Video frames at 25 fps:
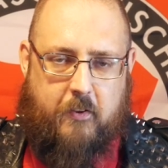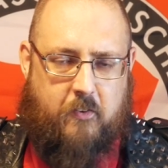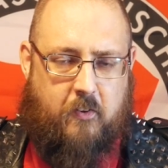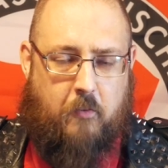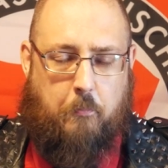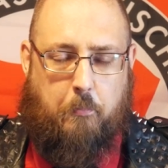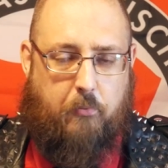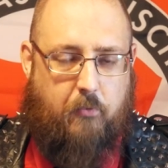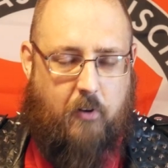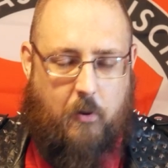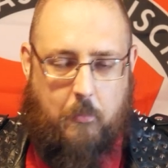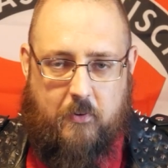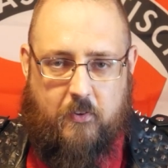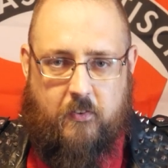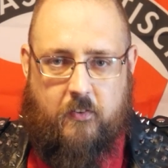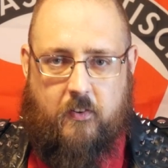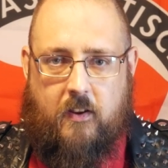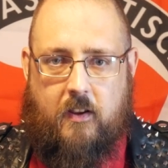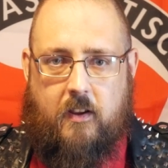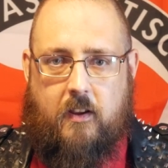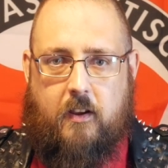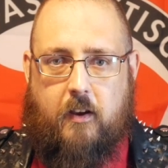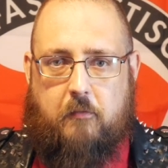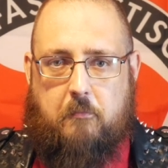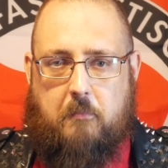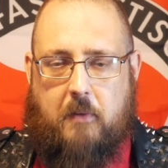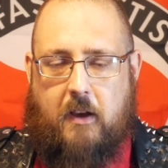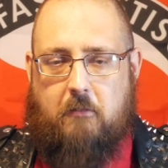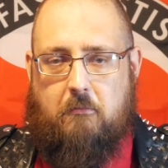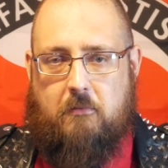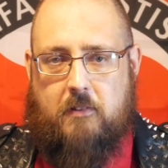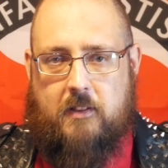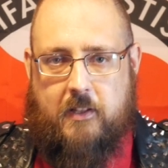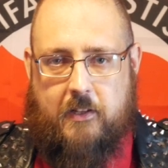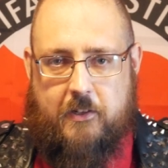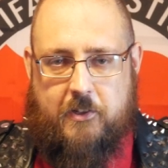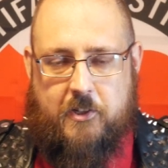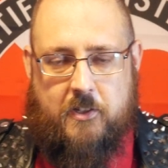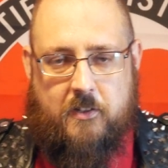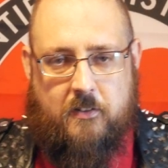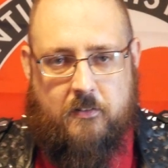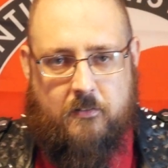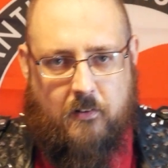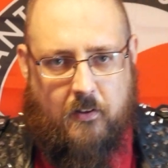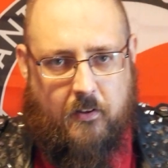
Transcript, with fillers: supremacy of my religion.